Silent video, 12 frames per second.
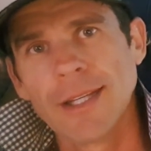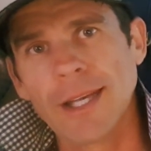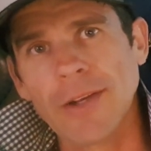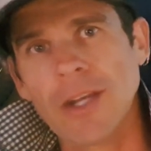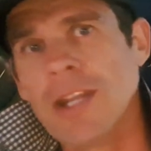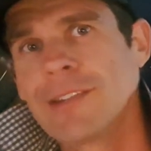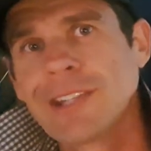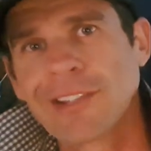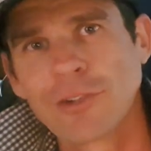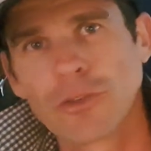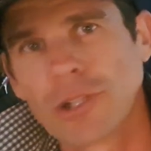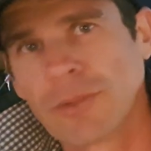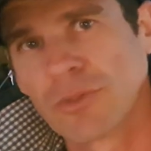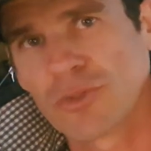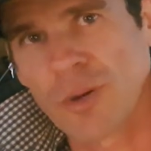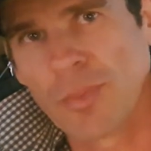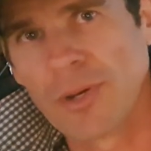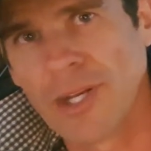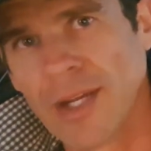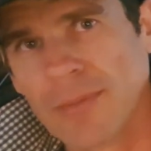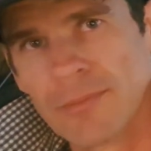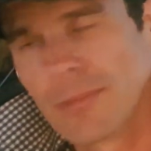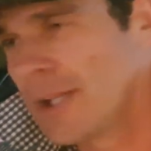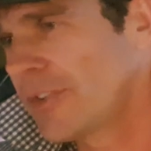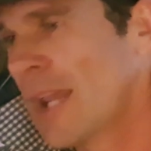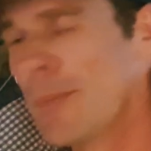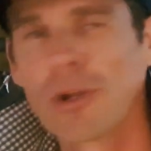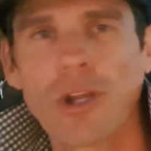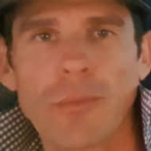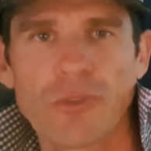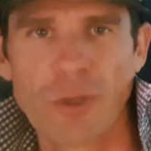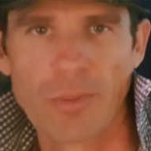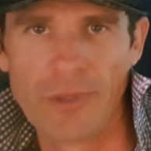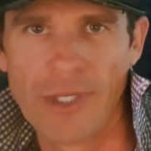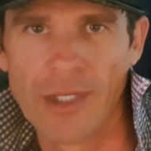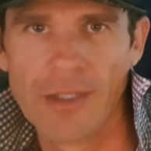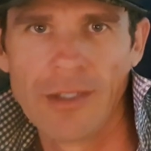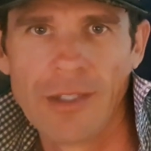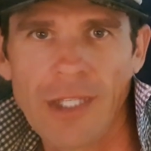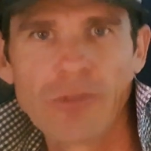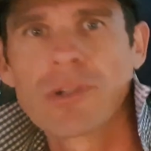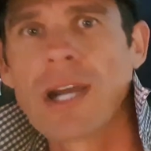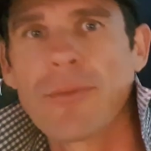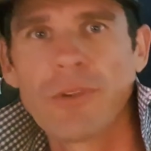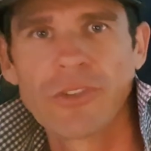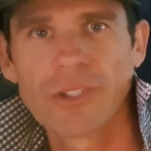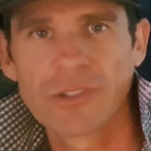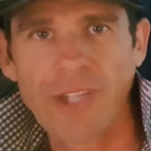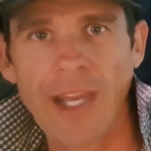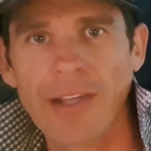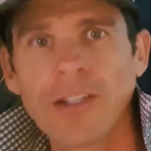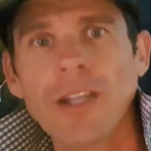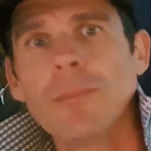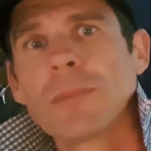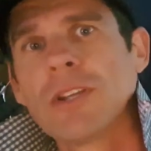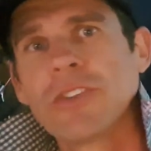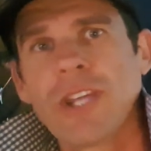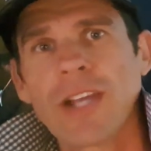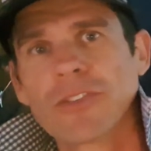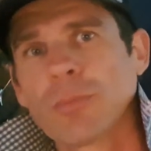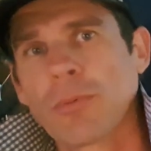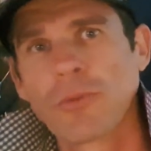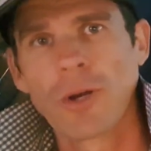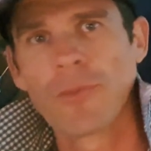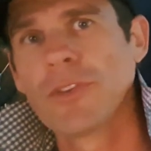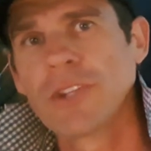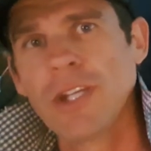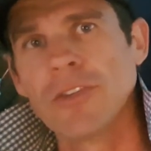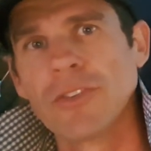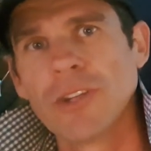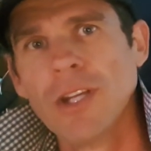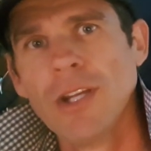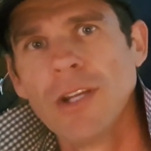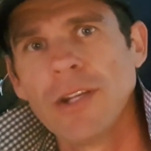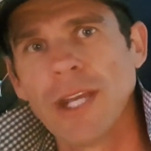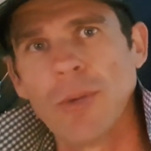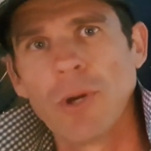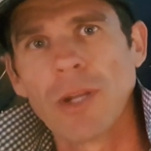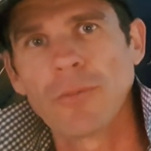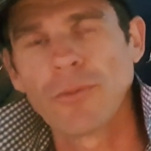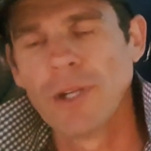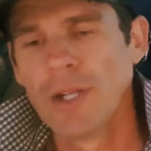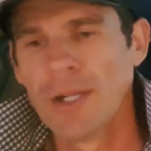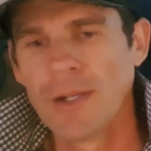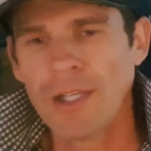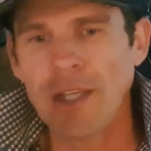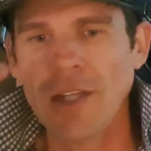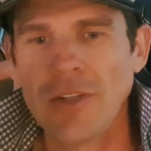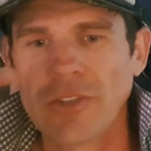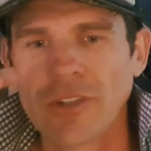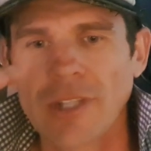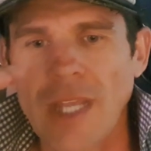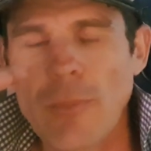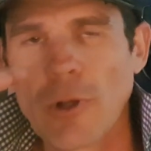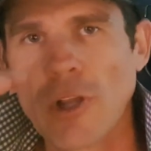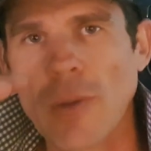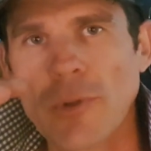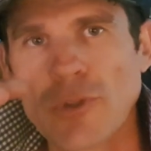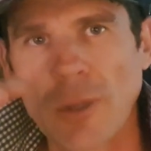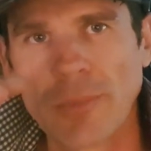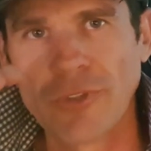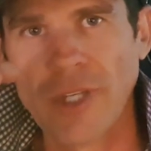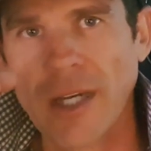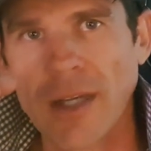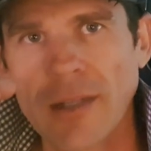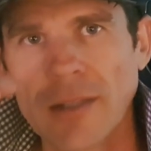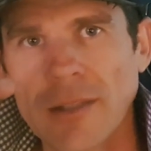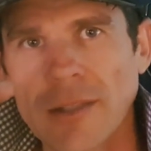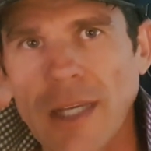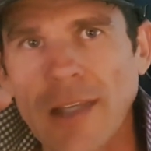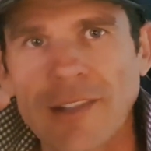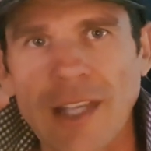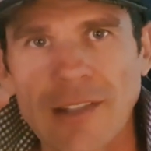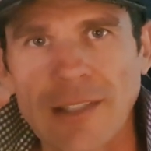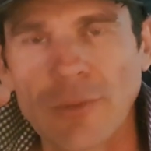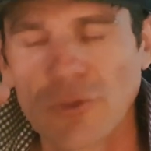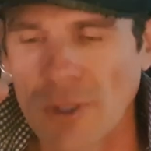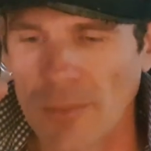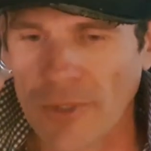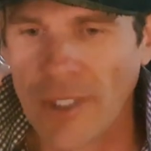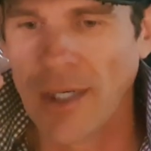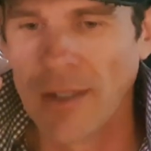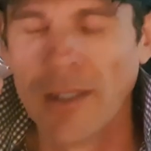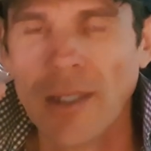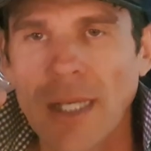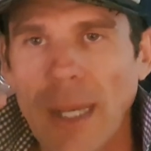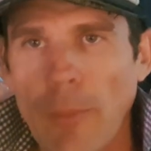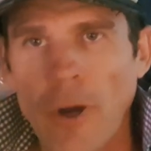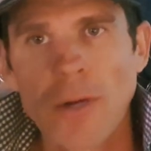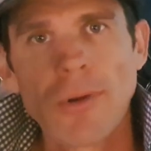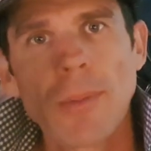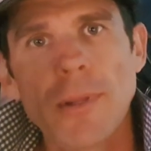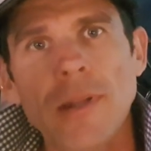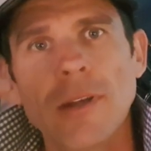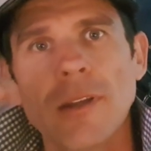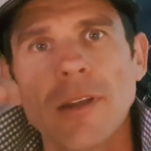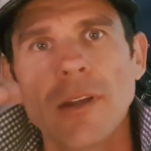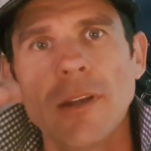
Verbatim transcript: And then his testosterone levels dropping down. His hemoglobin's dropping down. His recovery's tanked because he has to provide for his kids. Now, what if his hemoglobin drops down and his test levels drop down and mine are up here?